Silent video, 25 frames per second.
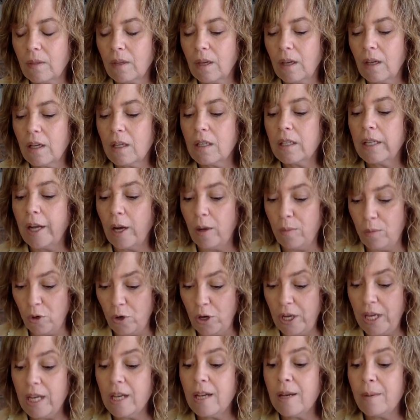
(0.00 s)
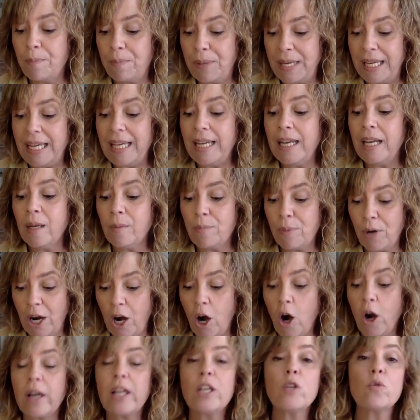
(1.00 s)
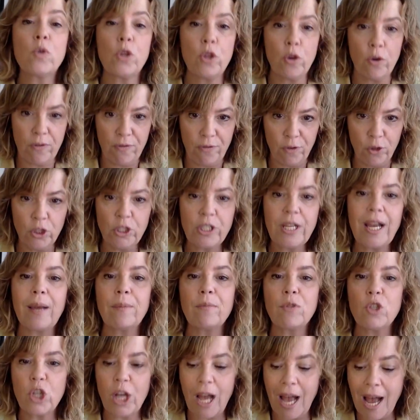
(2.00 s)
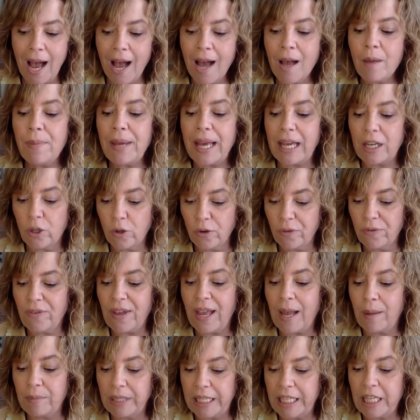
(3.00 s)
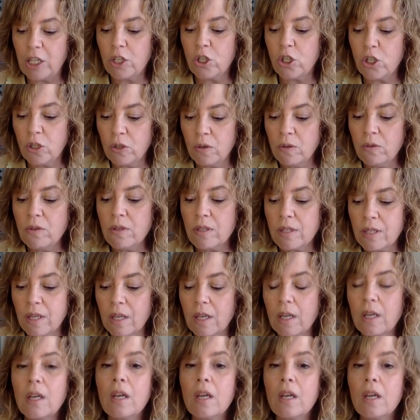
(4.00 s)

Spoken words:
Claire Marie, competing priorities with your full-time job and your family issues.